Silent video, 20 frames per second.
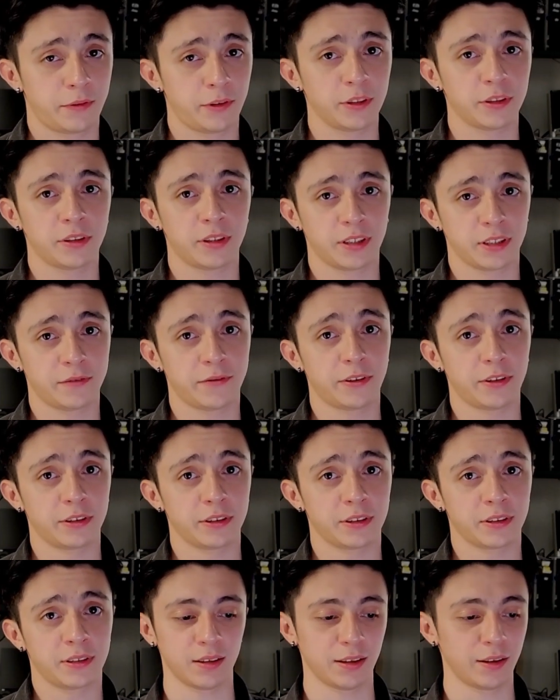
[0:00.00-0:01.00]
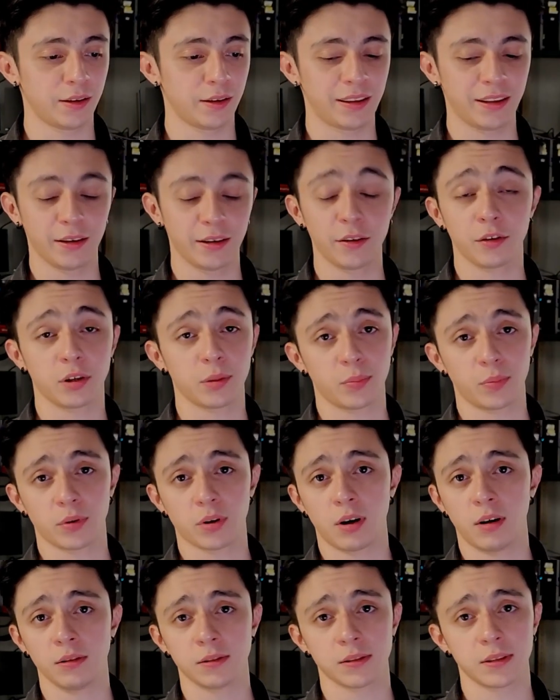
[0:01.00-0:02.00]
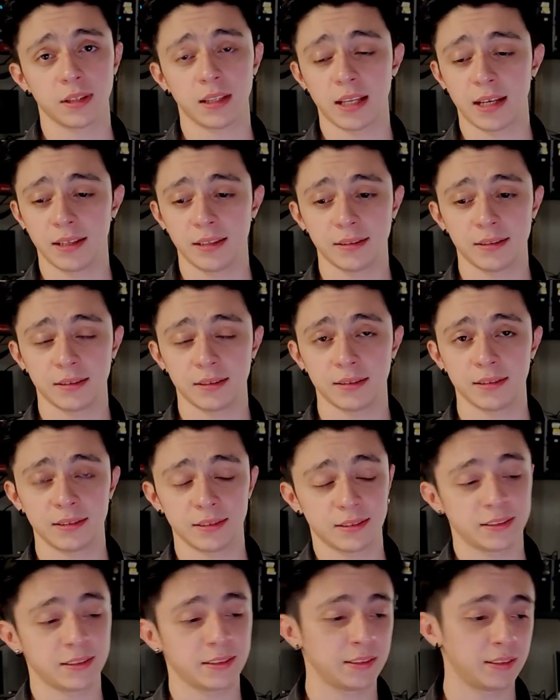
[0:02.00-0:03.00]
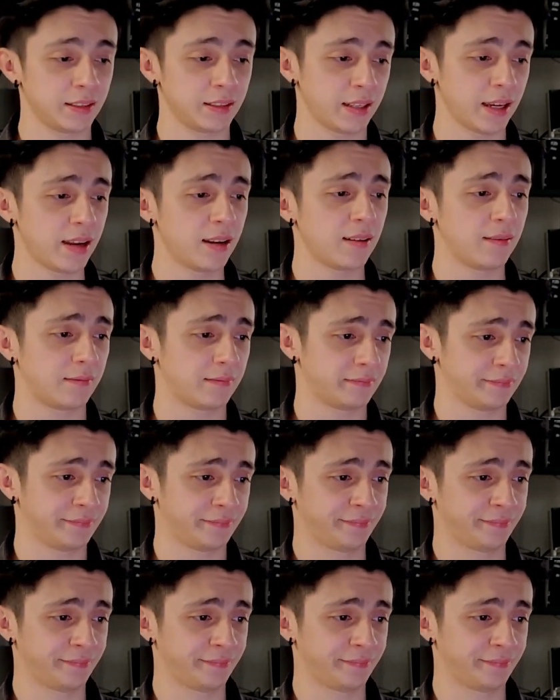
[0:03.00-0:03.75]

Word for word: First things first. I didn't know you could put console lines on GitHub.